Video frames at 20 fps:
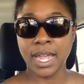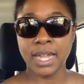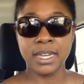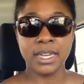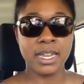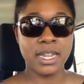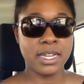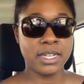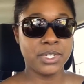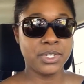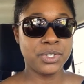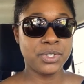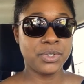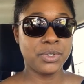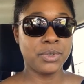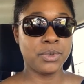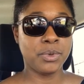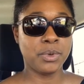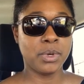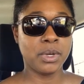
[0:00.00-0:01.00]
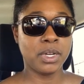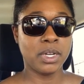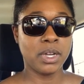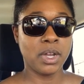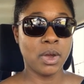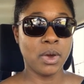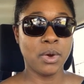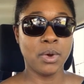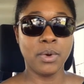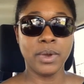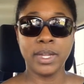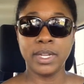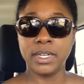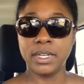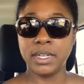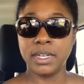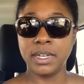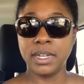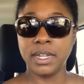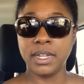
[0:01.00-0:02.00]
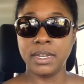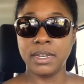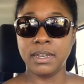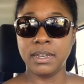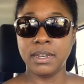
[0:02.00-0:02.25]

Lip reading: I need to go and